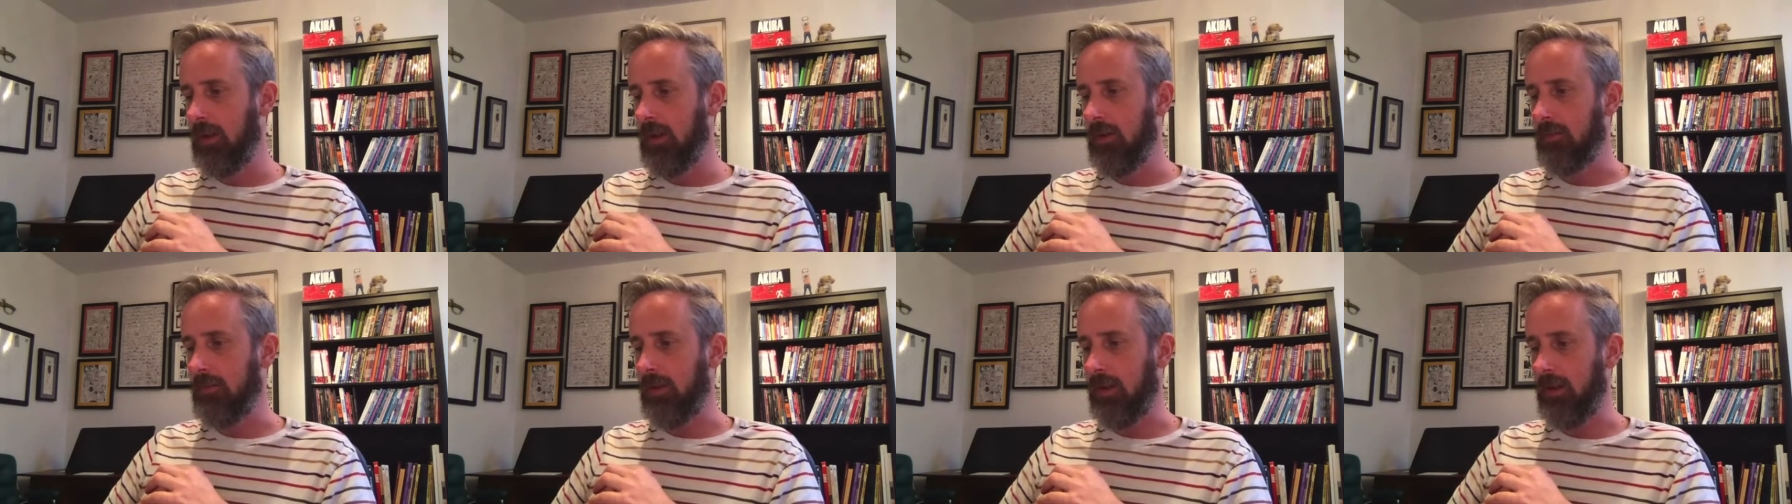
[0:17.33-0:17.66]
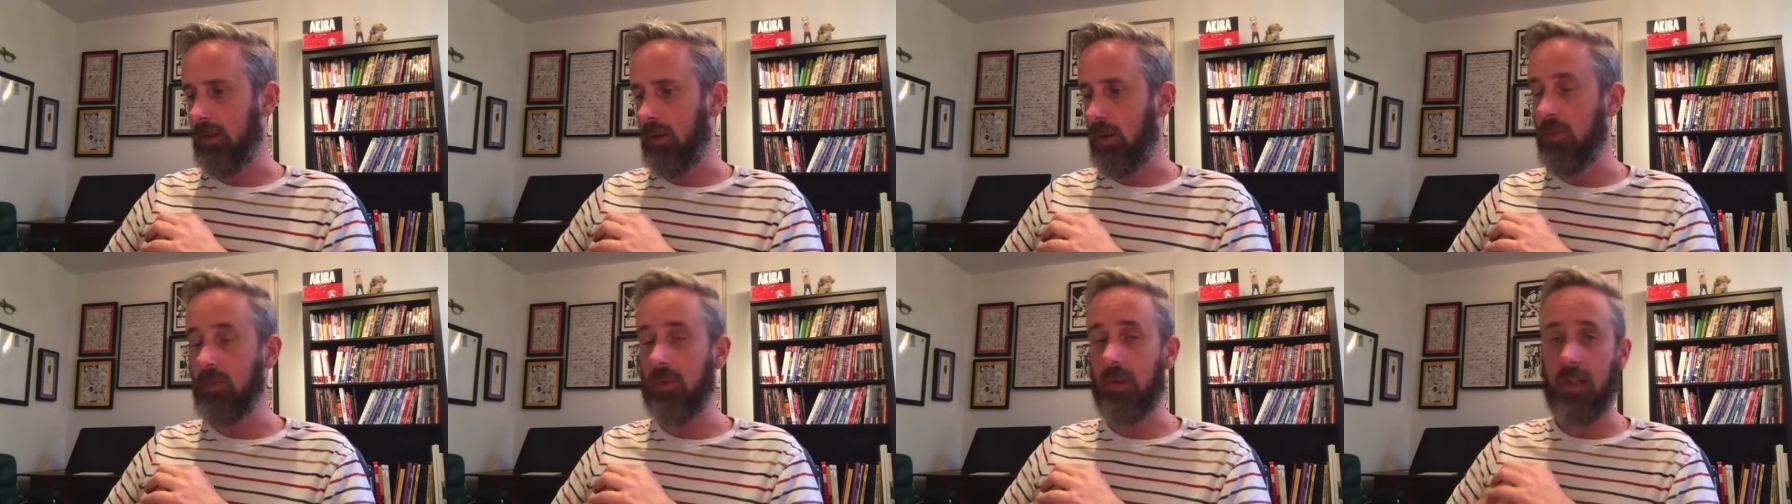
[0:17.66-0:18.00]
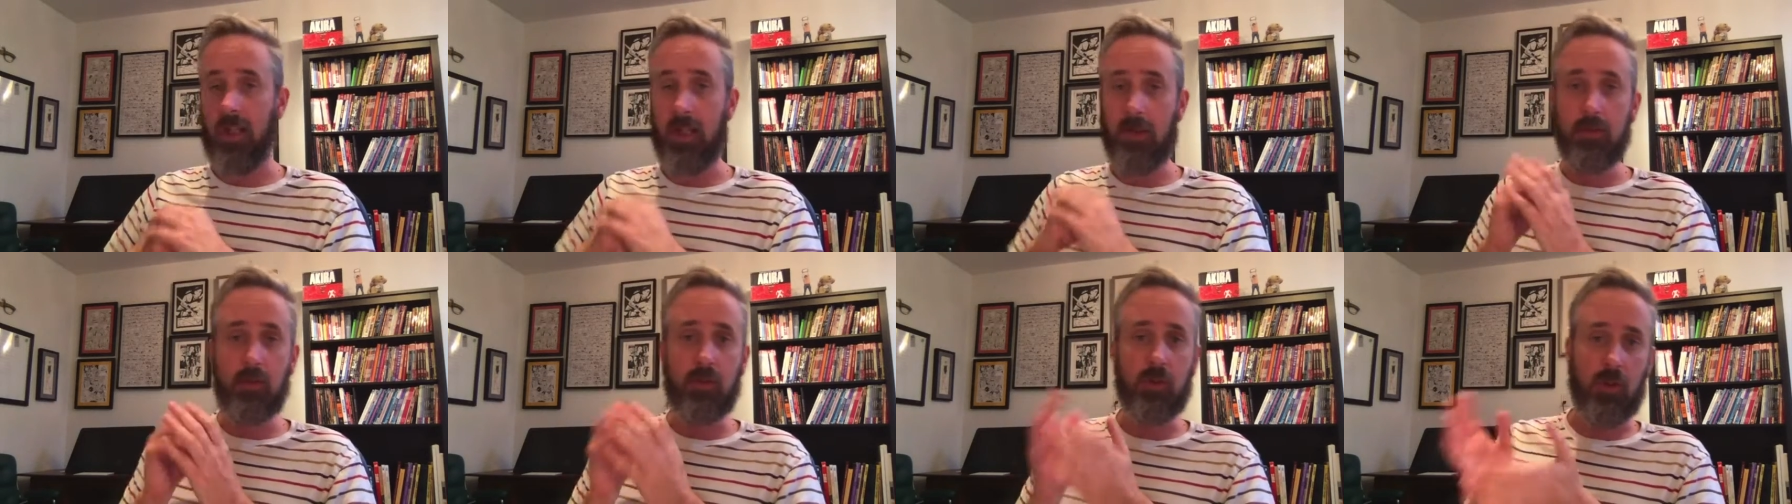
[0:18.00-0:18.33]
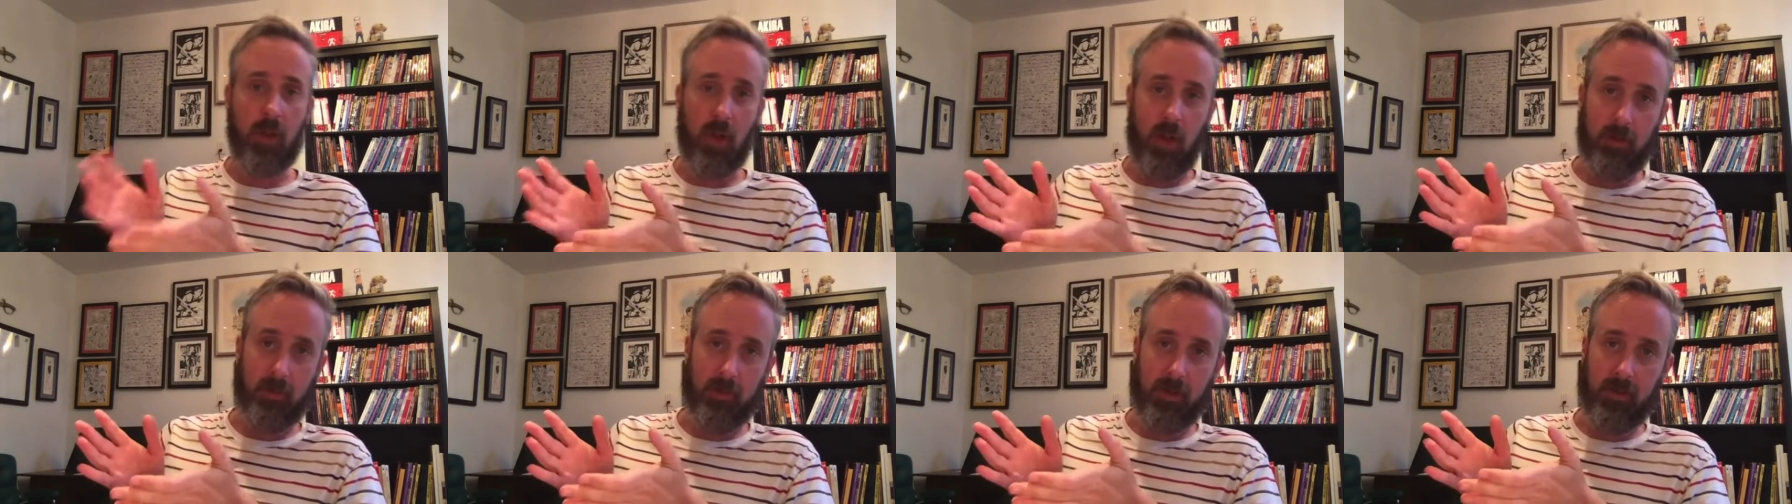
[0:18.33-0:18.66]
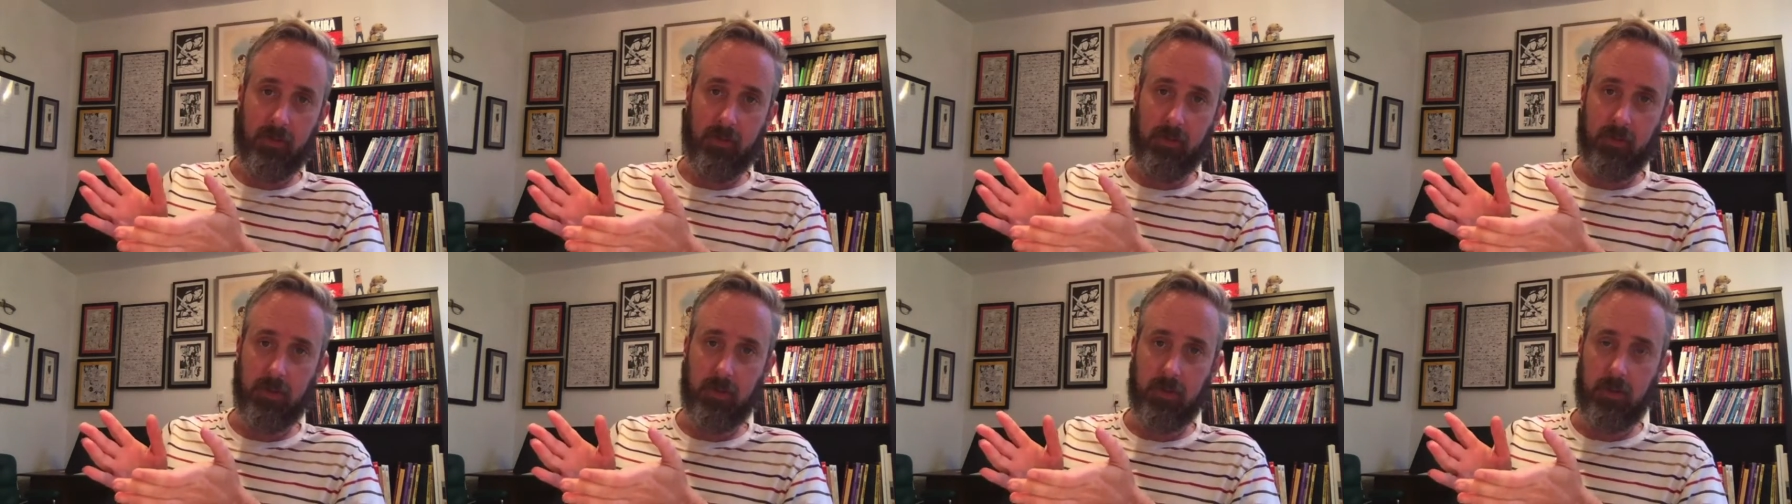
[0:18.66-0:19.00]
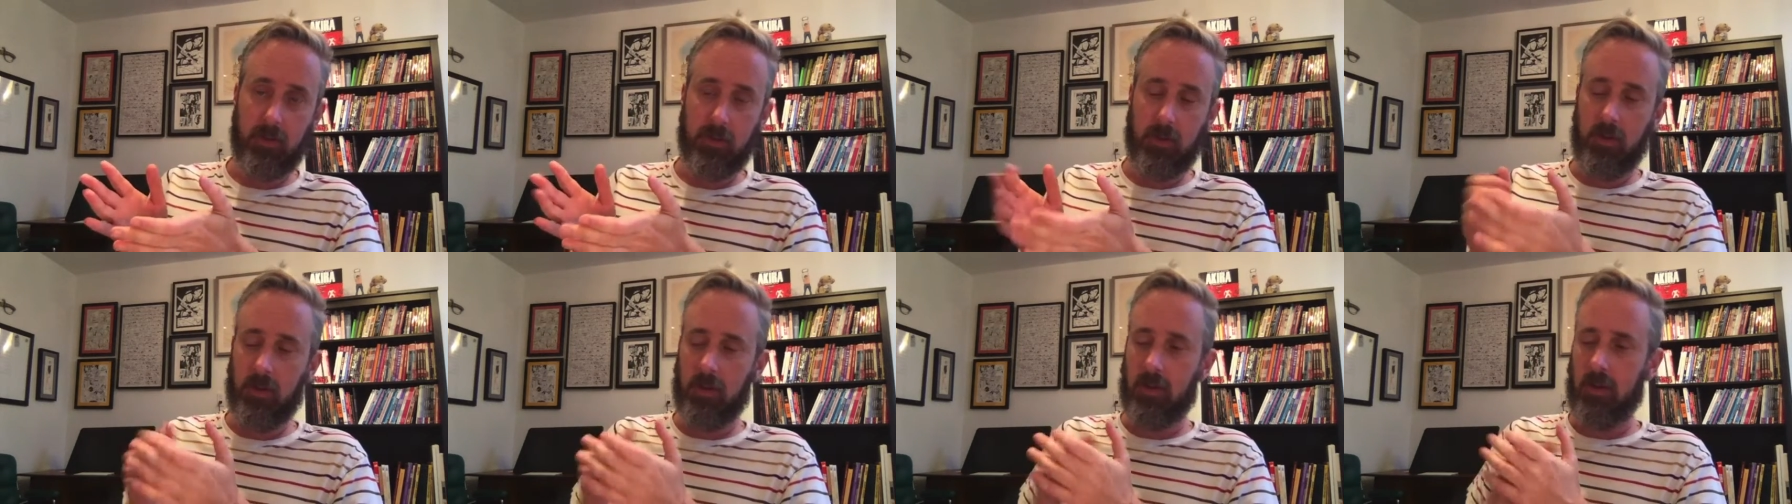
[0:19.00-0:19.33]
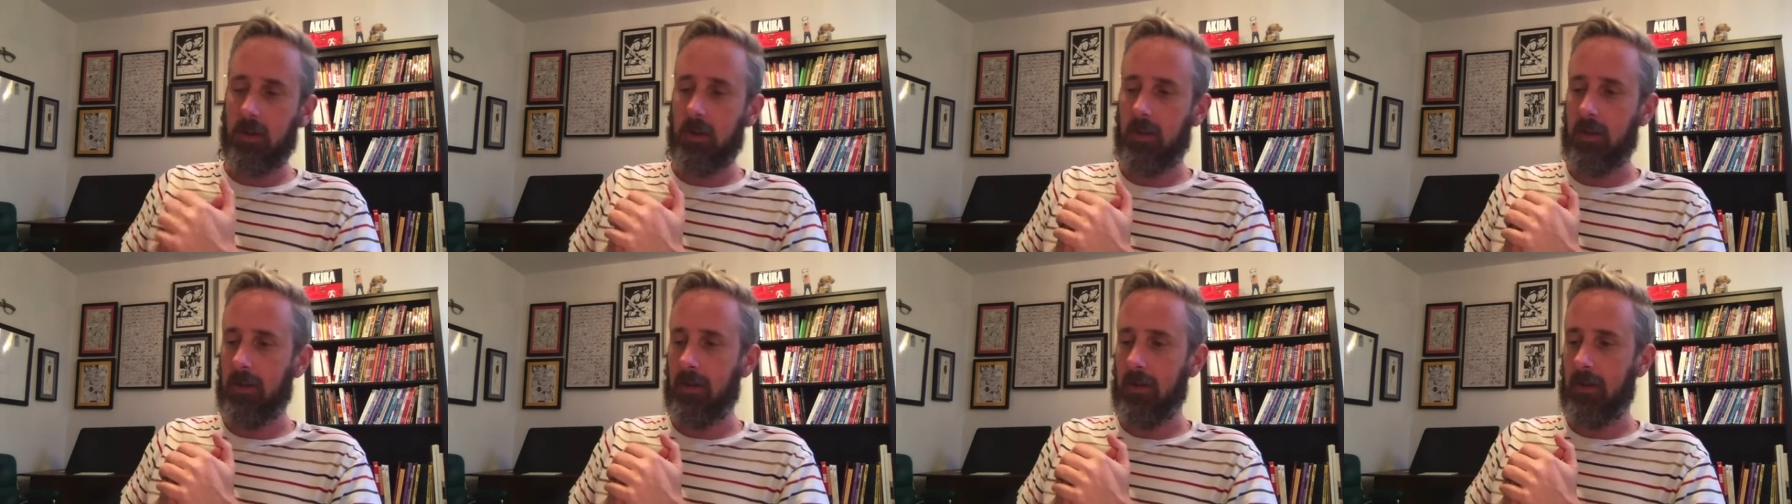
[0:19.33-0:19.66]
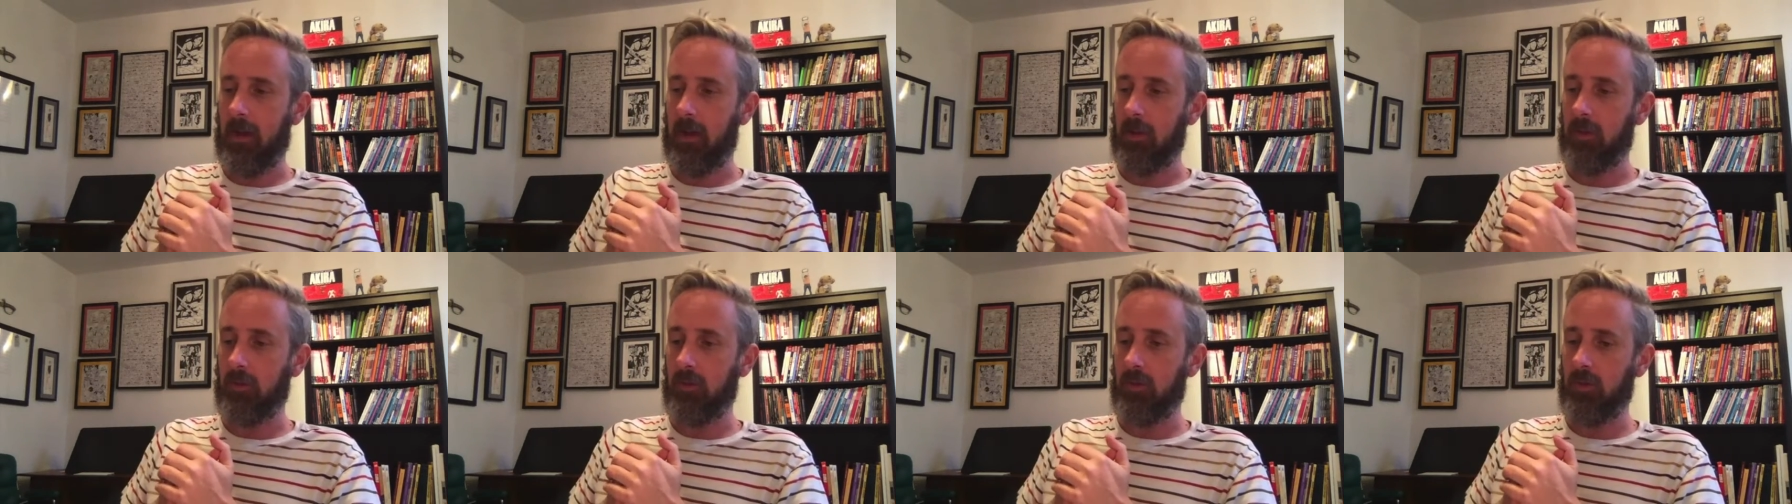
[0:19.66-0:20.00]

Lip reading: But over at Image Comics, I